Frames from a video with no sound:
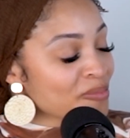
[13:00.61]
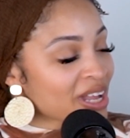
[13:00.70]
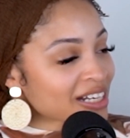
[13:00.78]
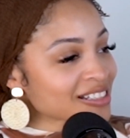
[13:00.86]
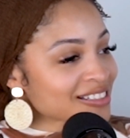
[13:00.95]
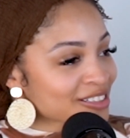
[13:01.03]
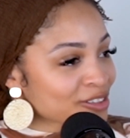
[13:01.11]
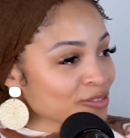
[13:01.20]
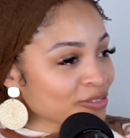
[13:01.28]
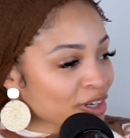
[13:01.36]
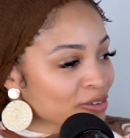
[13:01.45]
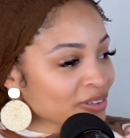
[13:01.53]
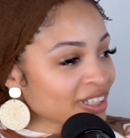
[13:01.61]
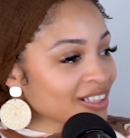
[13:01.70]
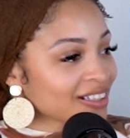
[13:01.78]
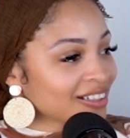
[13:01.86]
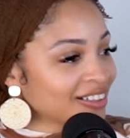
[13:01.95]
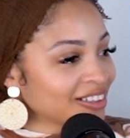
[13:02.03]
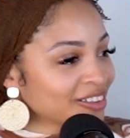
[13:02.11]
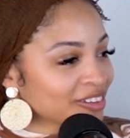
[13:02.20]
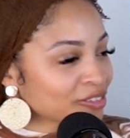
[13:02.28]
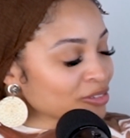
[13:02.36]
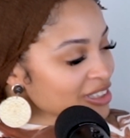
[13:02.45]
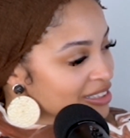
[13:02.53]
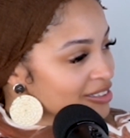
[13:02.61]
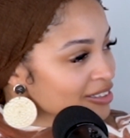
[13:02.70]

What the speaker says: Man is Still in Velvet. What's his